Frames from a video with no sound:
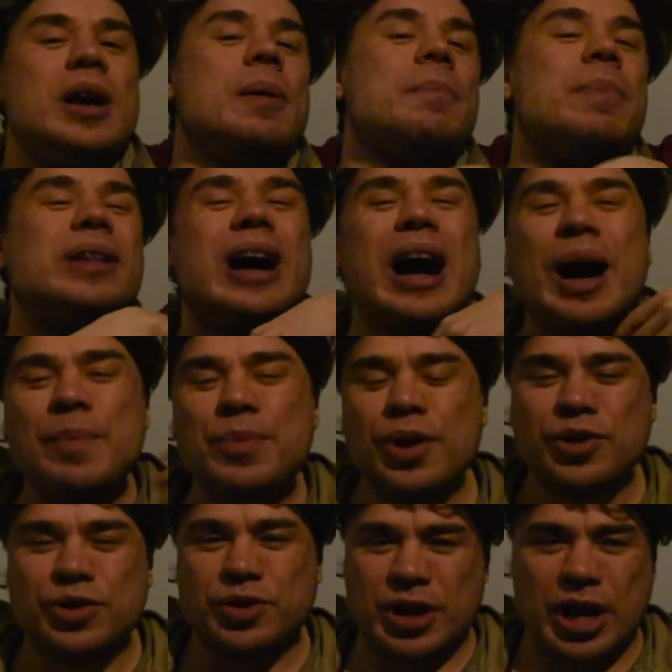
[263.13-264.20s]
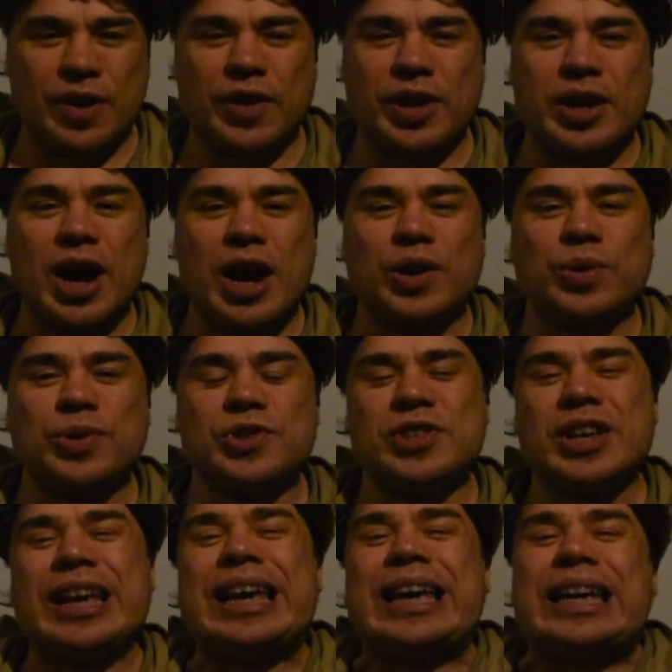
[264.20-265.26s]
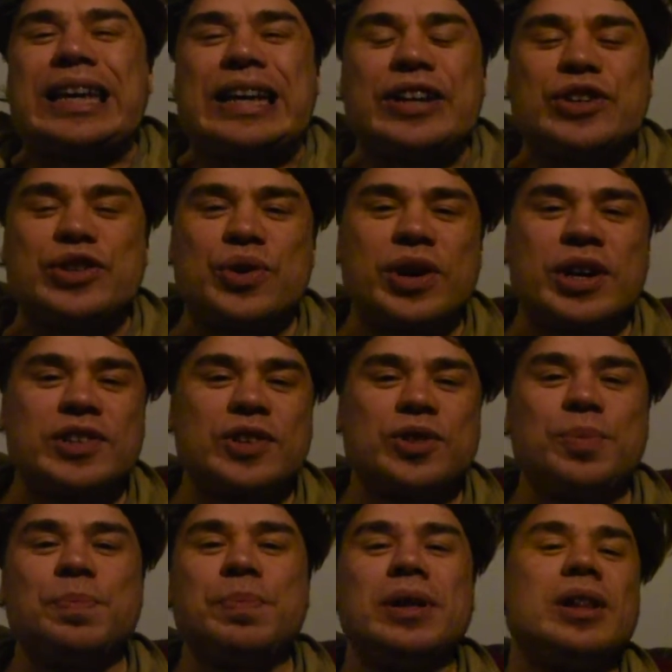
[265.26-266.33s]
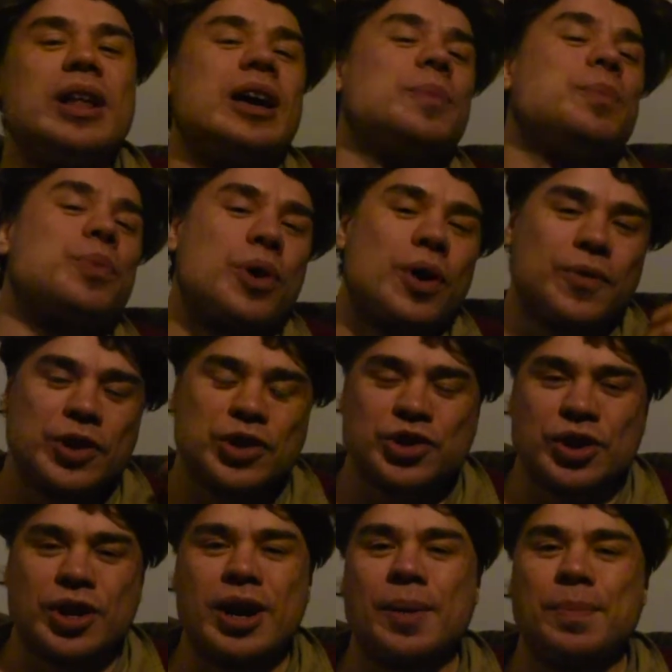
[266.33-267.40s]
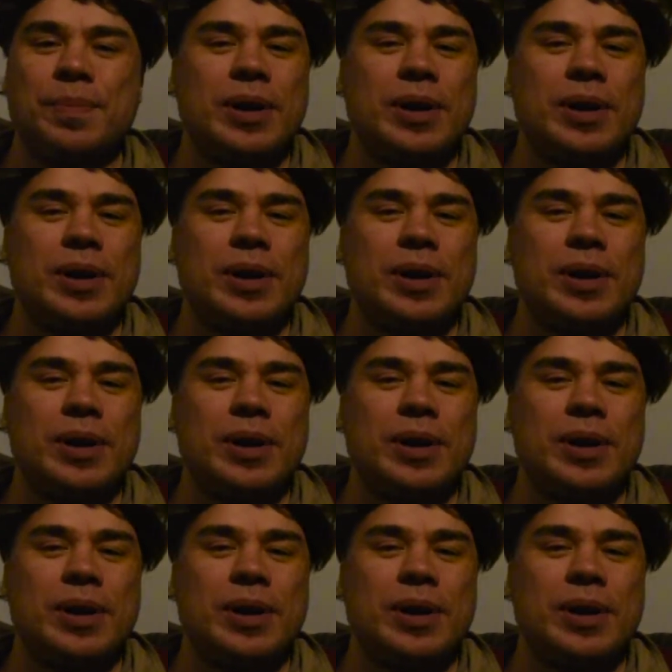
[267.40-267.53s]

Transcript: But I'm not kind of a guy who's interested to be like professional